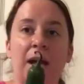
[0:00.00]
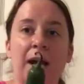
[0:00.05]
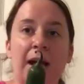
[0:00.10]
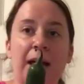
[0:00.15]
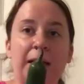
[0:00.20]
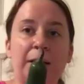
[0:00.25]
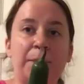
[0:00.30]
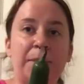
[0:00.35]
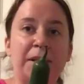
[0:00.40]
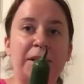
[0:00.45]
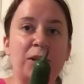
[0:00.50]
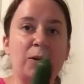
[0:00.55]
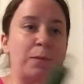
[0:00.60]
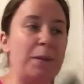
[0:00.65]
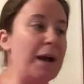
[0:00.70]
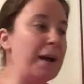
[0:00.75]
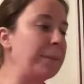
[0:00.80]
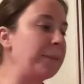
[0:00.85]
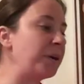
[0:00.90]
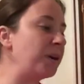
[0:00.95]
jalapeno
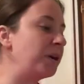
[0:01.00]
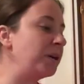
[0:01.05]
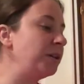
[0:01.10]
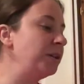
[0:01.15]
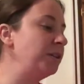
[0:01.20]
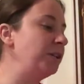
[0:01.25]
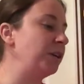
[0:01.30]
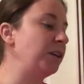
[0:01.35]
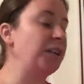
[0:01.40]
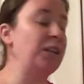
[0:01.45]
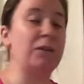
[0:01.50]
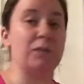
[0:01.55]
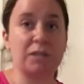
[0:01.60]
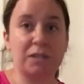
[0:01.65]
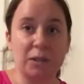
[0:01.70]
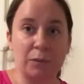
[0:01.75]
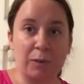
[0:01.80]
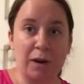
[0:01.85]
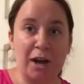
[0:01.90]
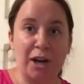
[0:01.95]
pepper. You can use
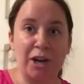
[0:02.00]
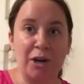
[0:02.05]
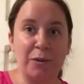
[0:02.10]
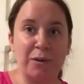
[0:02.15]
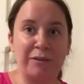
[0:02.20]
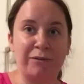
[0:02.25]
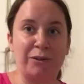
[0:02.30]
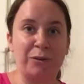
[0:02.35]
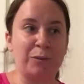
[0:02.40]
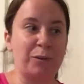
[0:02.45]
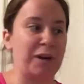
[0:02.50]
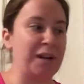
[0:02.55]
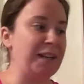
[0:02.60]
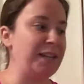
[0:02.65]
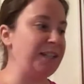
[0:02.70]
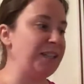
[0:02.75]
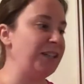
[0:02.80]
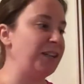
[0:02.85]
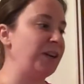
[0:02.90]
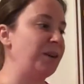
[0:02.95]
serrano if you want
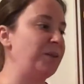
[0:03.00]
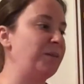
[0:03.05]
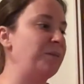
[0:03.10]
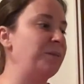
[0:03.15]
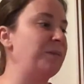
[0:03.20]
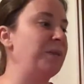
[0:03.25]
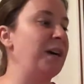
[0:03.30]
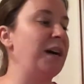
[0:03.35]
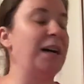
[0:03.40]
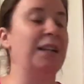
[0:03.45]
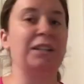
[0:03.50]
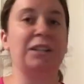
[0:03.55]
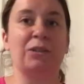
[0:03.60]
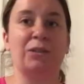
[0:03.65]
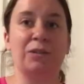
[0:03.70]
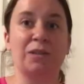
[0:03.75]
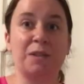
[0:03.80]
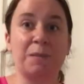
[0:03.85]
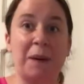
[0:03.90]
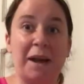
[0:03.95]
it, a
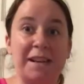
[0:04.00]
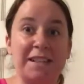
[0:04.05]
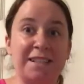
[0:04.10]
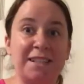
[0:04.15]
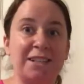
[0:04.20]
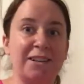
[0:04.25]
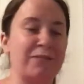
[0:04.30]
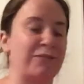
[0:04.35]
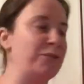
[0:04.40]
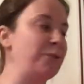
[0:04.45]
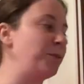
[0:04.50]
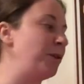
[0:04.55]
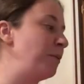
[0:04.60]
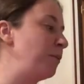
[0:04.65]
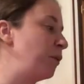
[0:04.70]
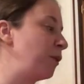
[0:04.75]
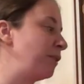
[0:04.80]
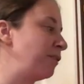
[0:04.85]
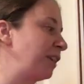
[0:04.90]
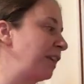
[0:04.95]
little spicier, if you want
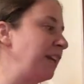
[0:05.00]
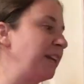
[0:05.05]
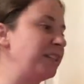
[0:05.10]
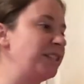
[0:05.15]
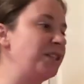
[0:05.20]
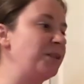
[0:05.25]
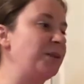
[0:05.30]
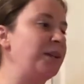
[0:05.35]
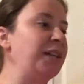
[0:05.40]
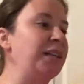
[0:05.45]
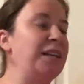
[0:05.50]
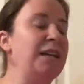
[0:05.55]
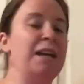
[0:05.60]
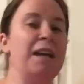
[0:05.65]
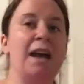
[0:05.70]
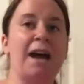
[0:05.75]
more of a kick to it.